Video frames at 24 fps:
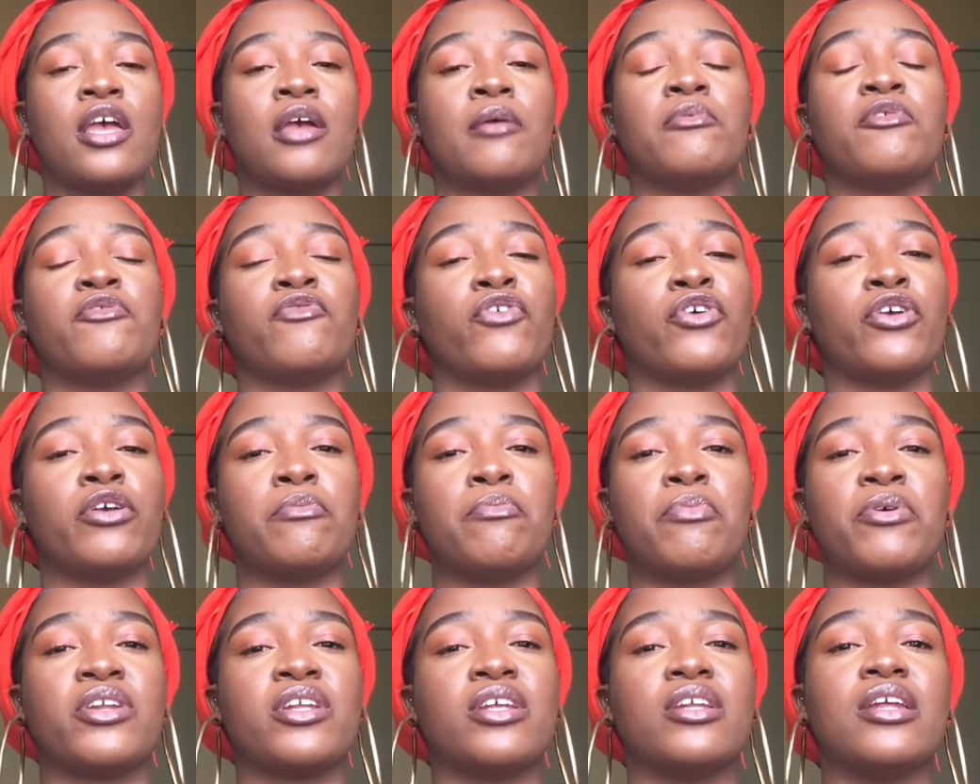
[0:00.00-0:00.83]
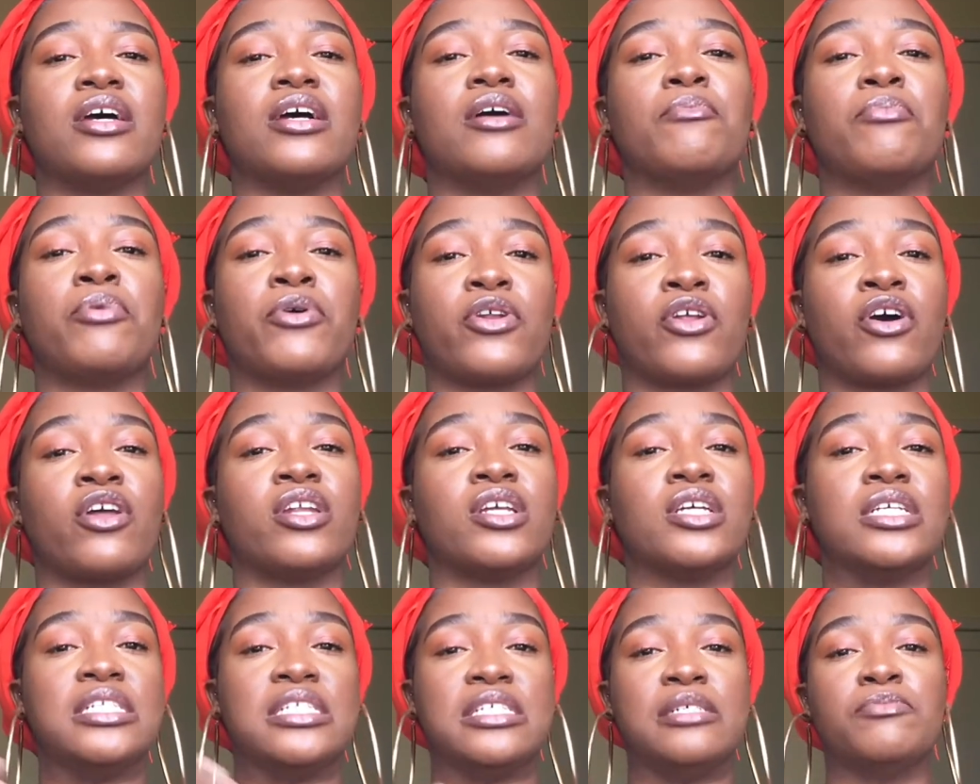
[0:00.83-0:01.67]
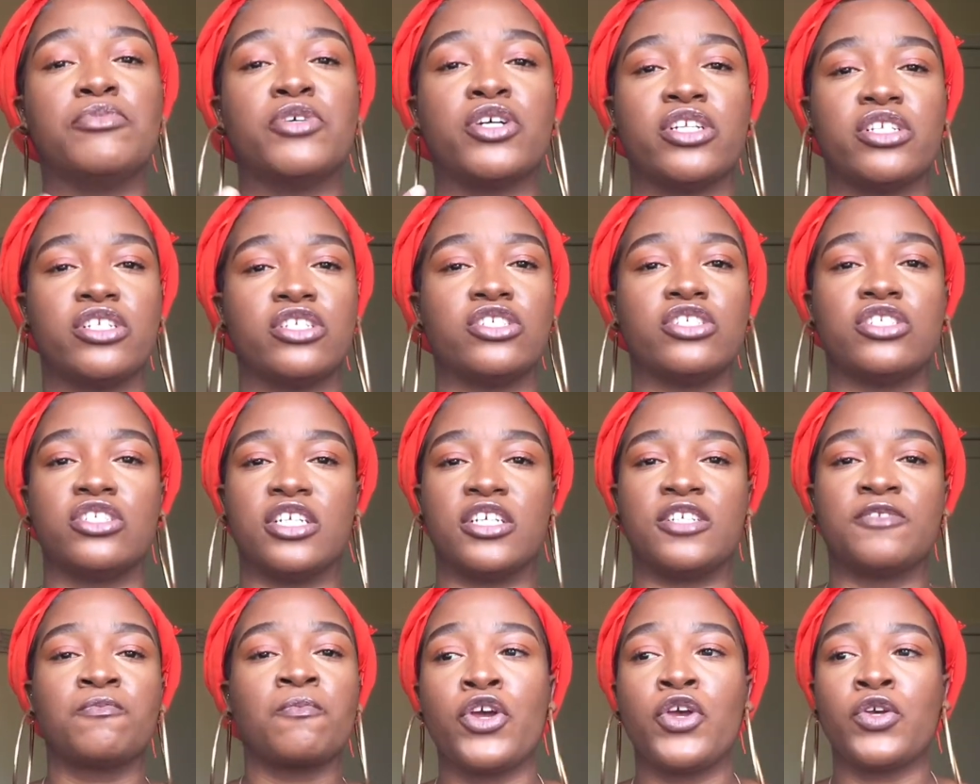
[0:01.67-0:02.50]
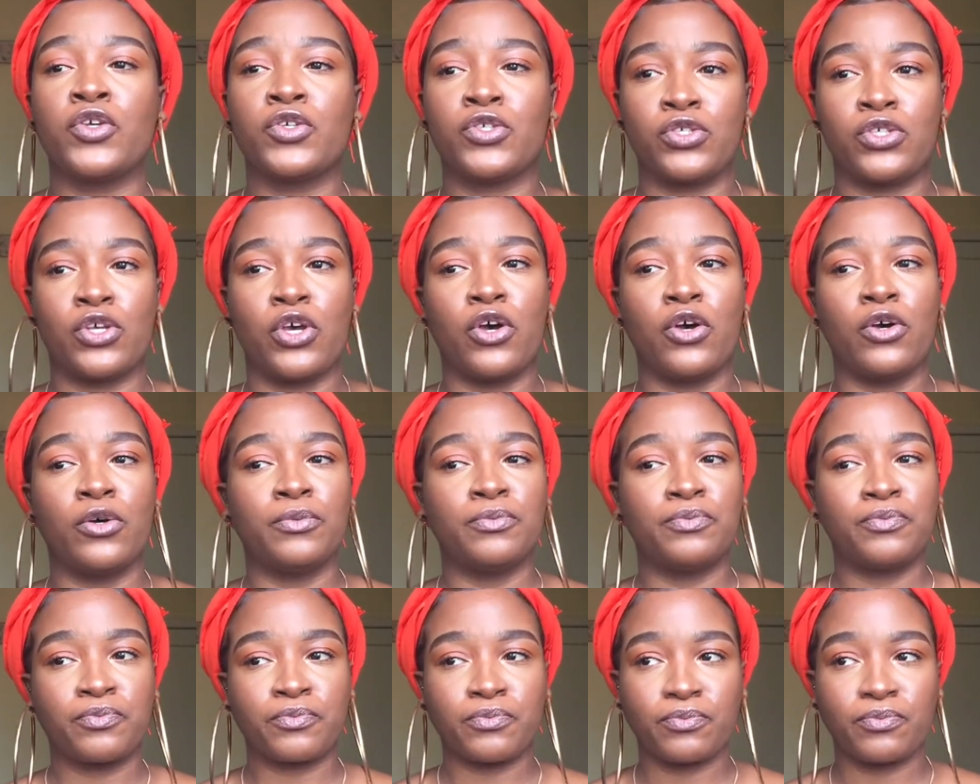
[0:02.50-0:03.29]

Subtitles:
before you put on a deep conditioner. So